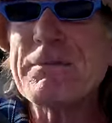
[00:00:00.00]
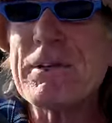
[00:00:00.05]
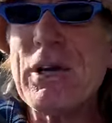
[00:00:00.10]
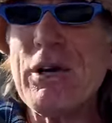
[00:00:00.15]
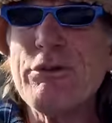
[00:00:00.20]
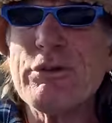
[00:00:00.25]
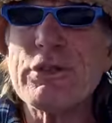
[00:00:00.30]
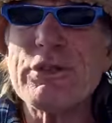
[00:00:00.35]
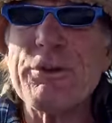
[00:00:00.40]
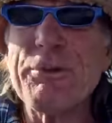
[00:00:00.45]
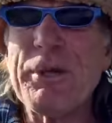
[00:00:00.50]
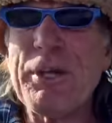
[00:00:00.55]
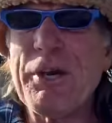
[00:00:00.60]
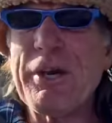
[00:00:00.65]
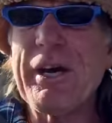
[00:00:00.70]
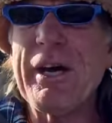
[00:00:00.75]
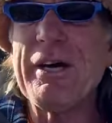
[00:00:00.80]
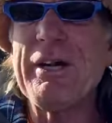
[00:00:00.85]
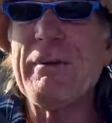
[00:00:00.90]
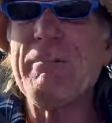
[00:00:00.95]
Obviously, when I
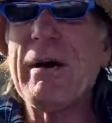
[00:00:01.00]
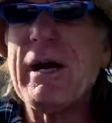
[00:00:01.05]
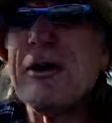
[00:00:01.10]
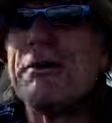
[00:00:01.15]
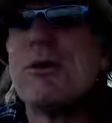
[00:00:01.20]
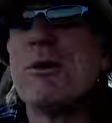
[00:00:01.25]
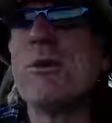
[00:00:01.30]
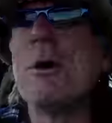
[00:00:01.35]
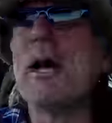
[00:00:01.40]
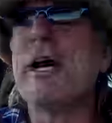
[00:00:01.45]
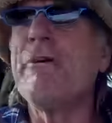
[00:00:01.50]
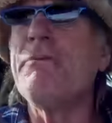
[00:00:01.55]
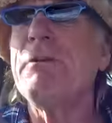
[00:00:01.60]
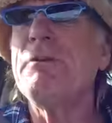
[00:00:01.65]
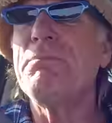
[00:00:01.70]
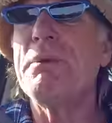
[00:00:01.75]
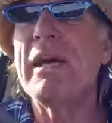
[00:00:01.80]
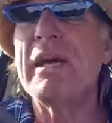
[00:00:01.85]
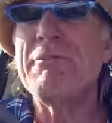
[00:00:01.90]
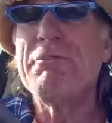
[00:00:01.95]
get on the motorway,
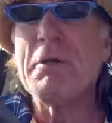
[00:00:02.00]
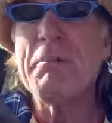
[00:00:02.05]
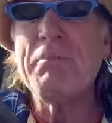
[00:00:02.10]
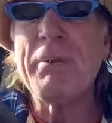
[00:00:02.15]
we'll be having a